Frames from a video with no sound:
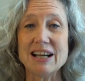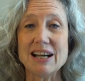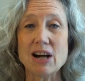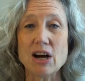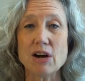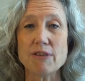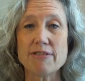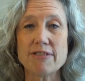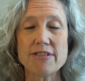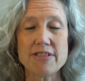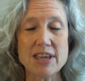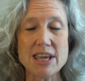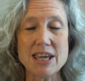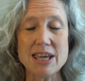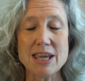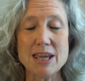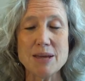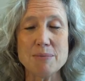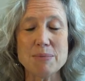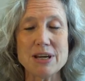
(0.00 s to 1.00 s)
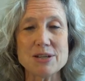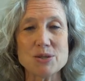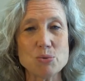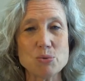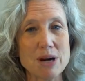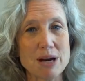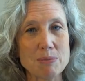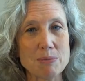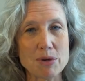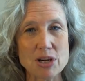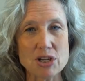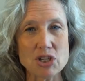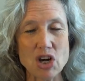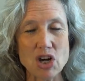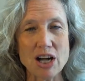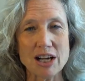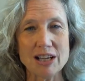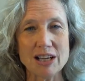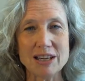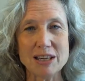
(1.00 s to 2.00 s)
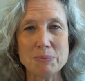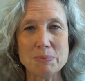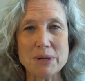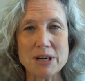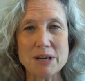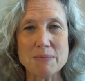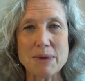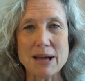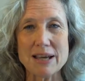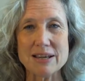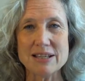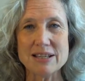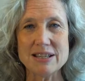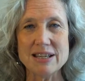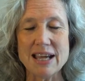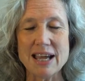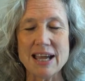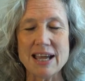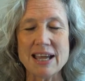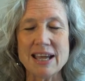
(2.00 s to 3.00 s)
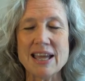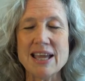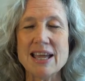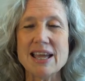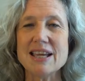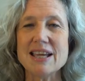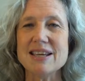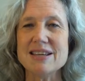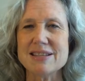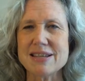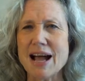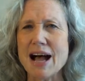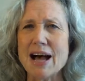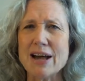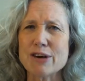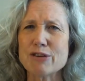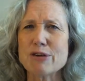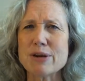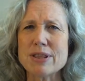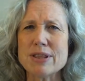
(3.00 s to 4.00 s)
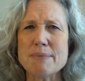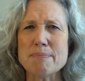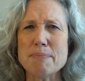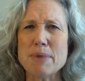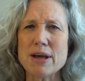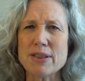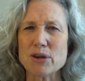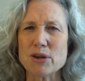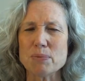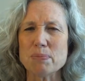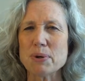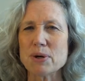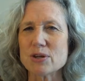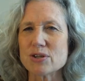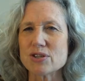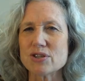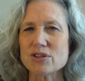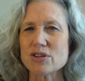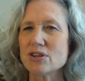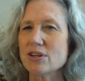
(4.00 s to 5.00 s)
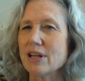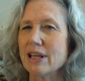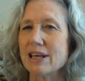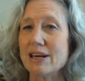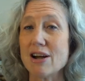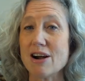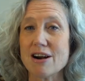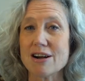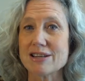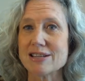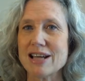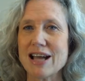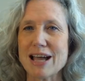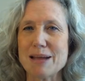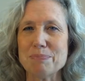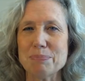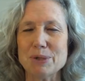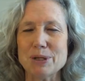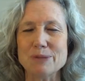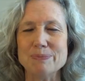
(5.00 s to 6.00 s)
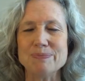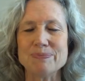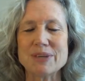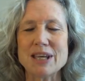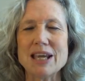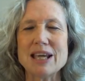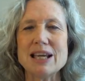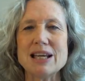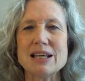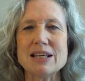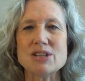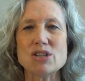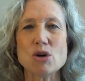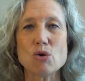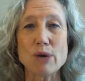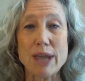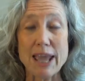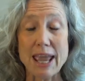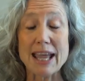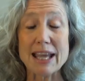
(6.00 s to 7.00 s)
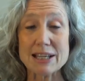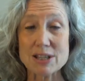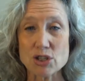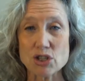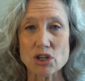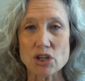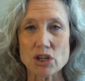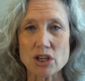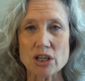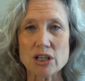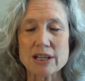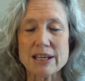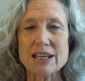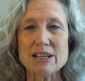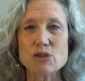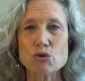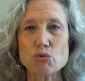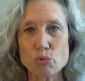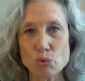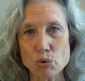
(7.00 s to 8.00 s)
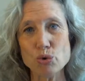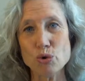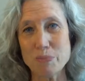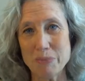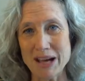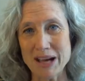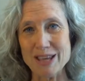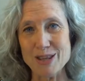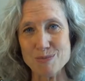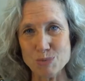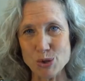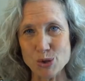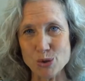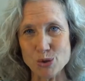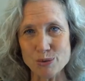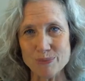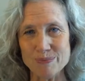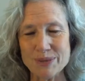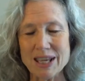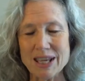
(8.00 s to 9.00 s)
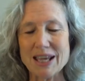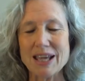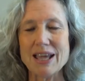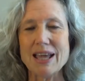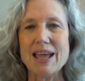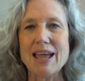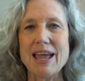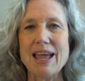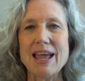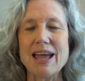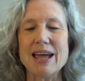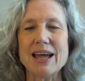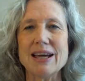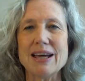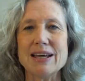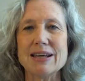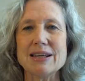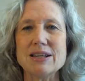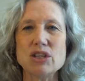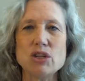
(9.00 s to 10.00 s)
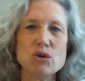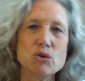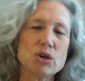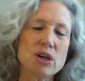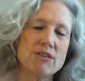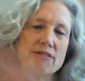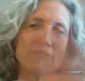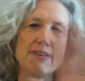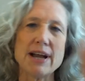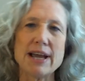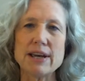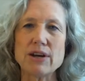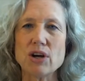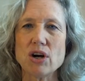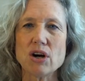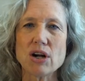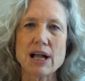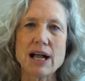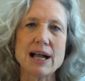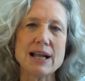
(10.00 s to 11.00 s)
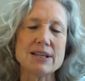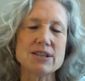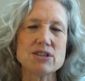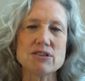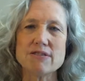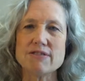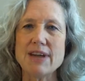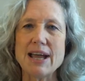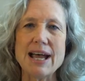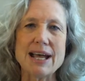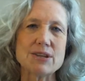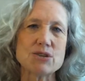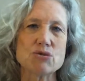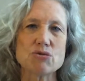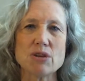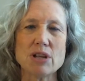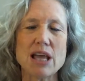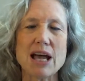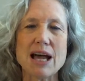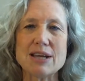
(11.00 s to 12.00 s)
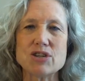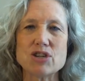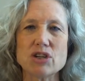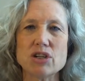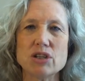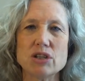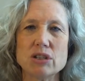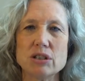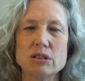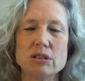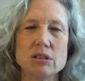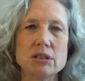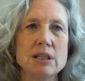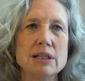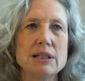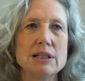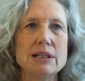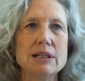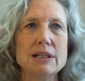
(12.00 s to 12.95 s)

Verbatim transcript: our theme, and it's what I'm going to talk a little bit about today, is honoring the mother, personal and archetypal. So Cancer is ruled by the moon, and you can find all kinds of astrological